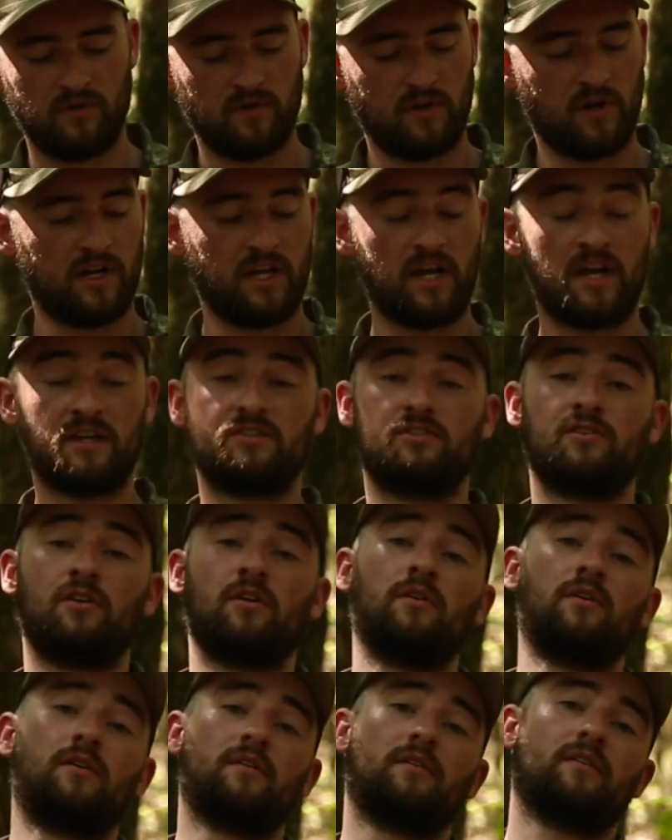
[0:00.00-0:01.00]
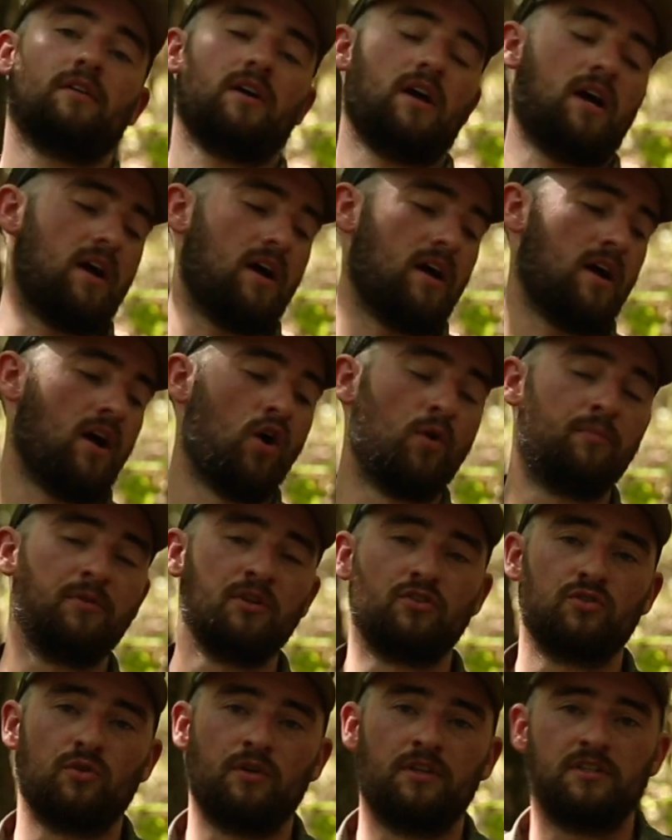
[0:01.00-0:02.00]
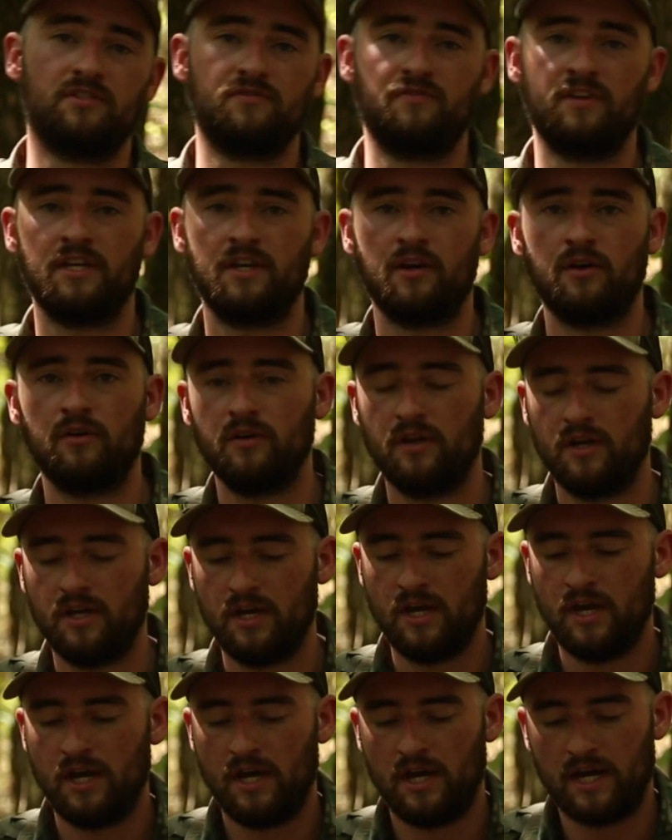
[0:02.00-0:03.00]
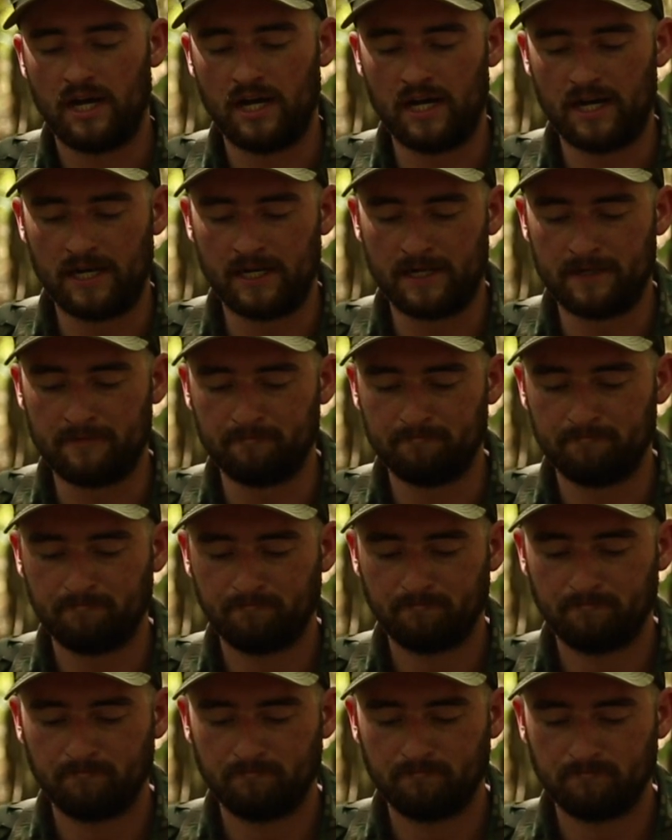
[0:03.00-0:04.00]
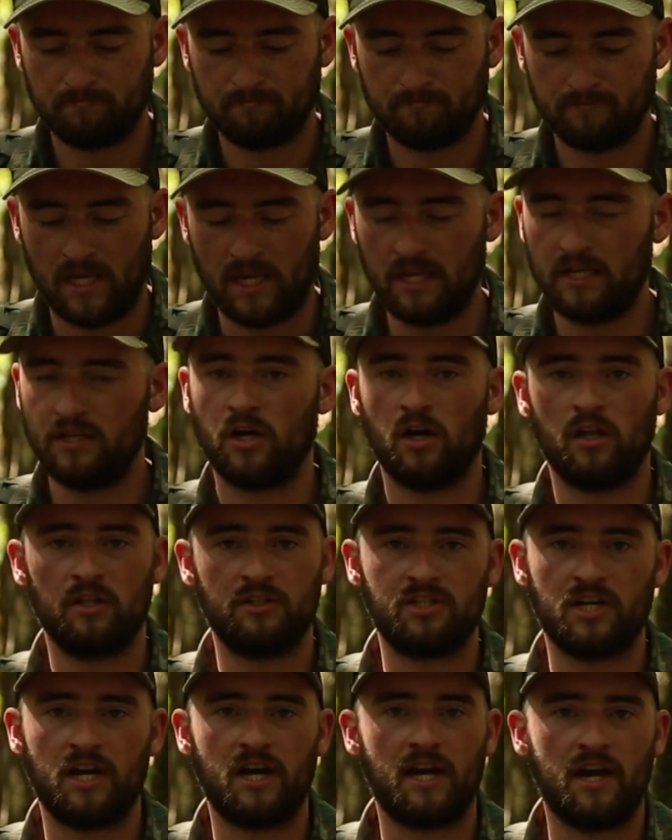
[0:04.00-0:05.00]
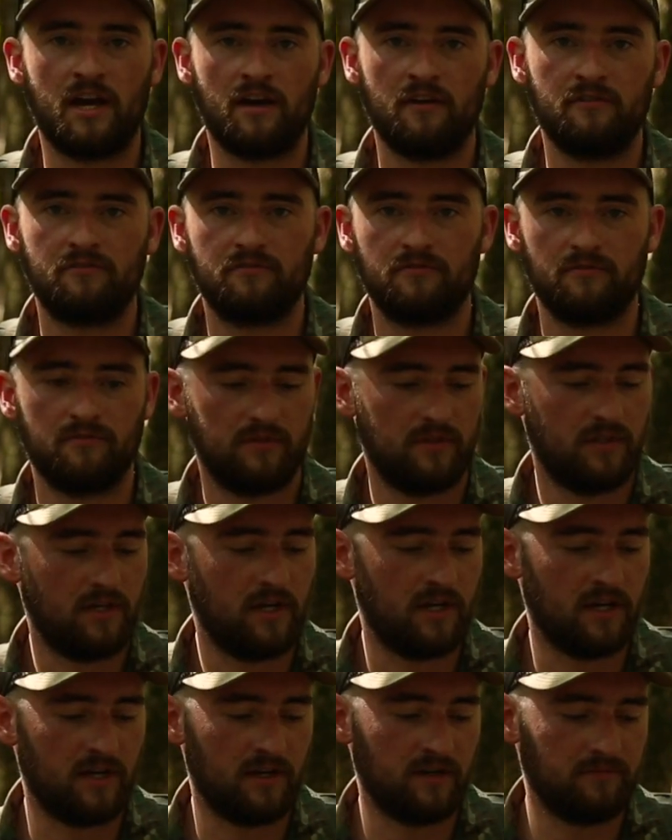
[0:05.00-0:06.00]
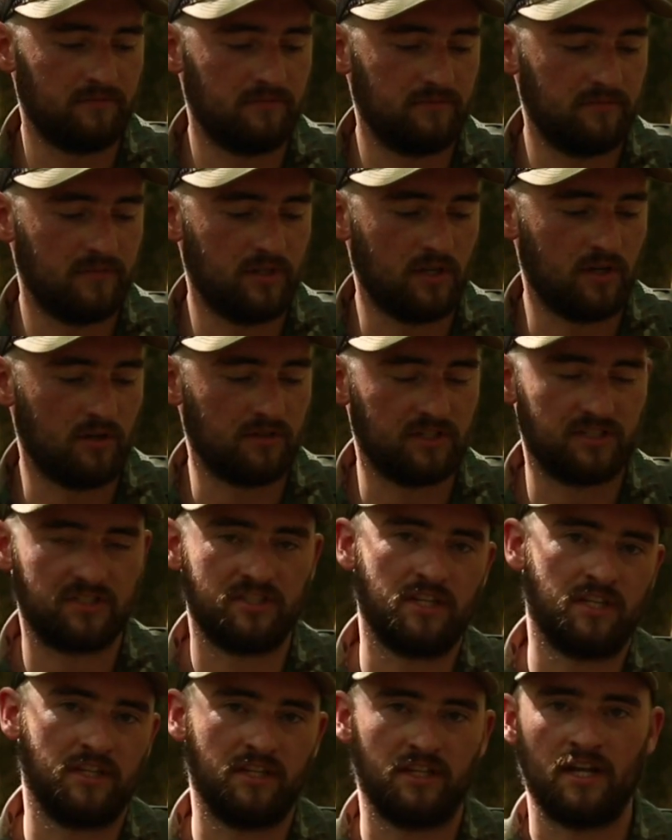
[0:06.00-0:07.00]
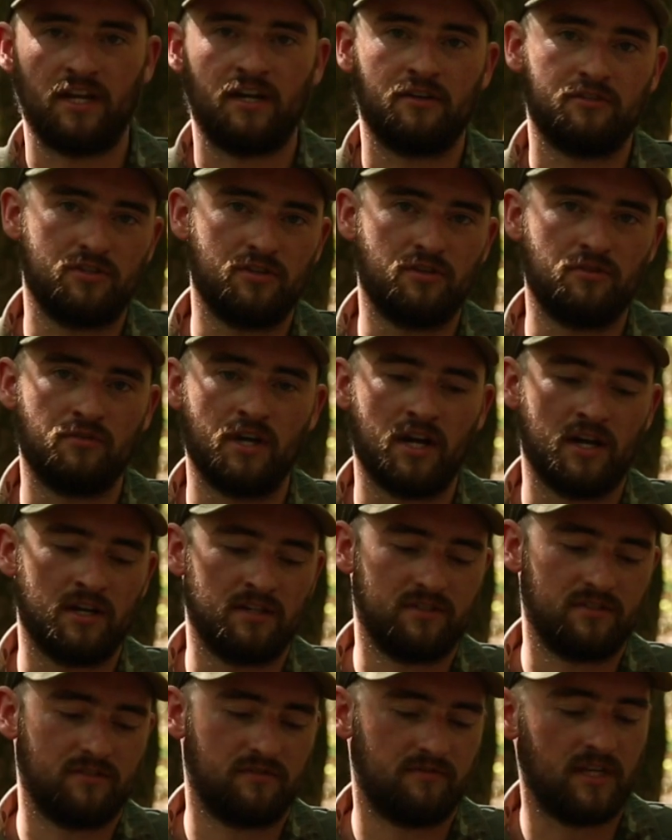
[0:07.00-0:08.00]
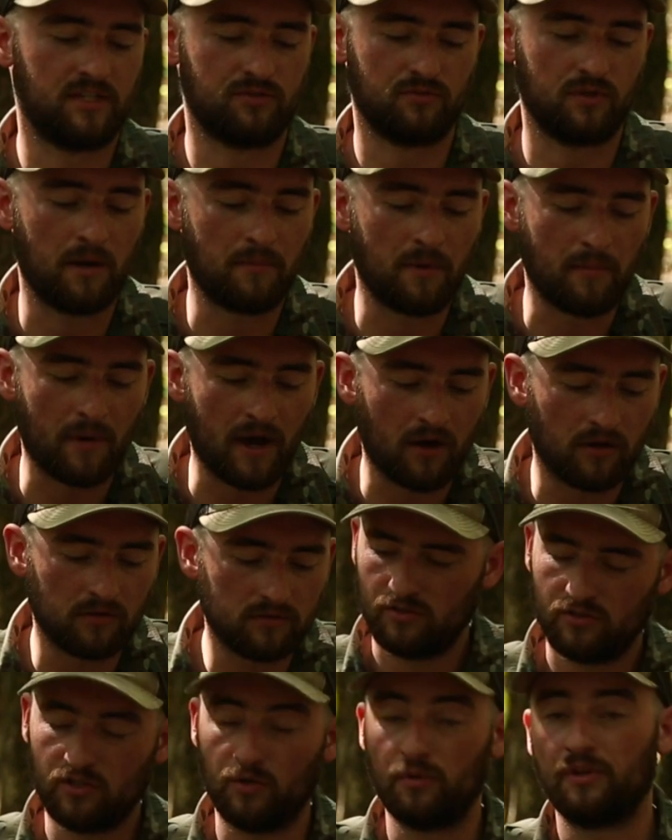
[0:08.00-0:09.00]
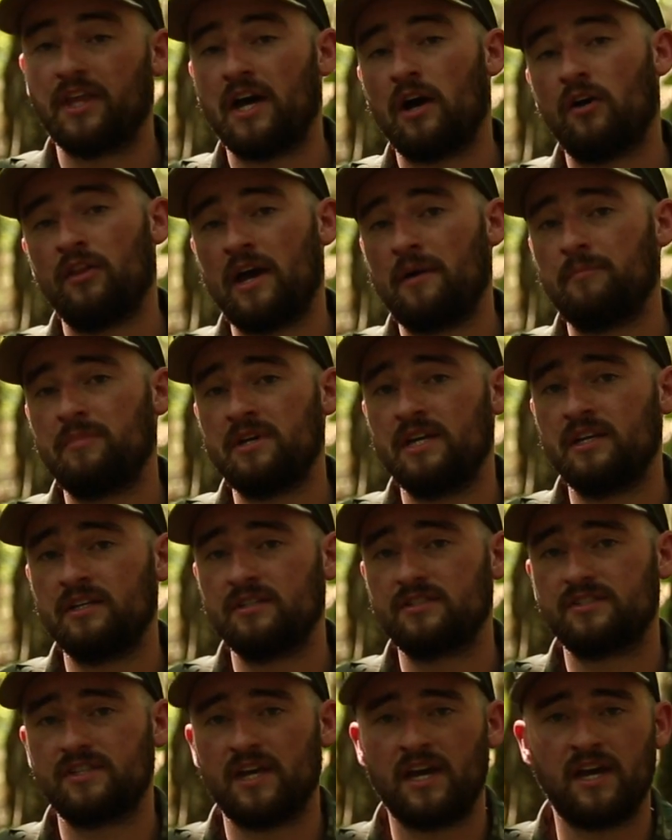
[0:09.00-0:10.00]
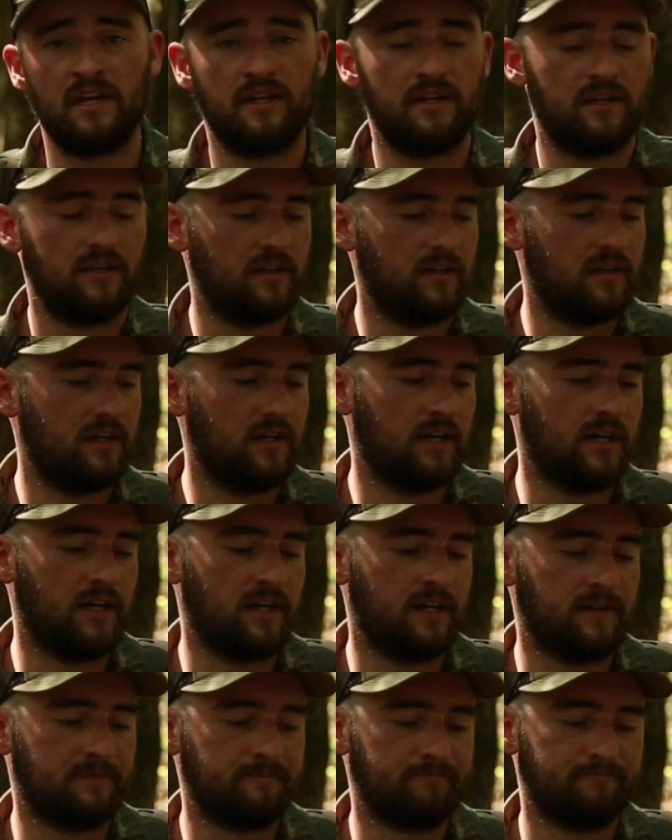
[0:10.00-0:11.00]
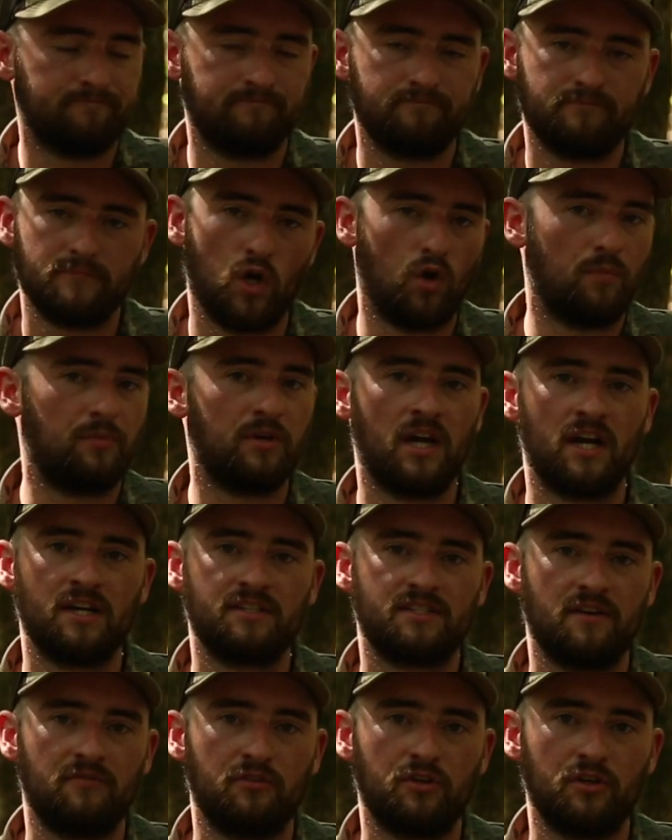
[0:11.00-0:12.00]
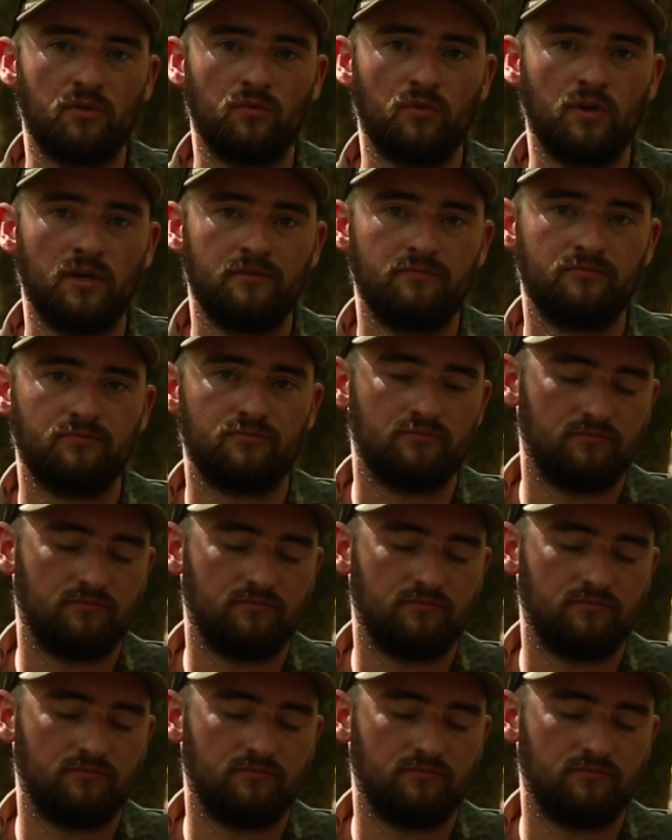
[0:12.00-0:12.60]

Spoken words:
Alrighty, guys. So I hope you enjoyed this video. Any knowledge I have, extending that out to you guys, that's what I'm about. So with all that being said, I hope you guys have a good one.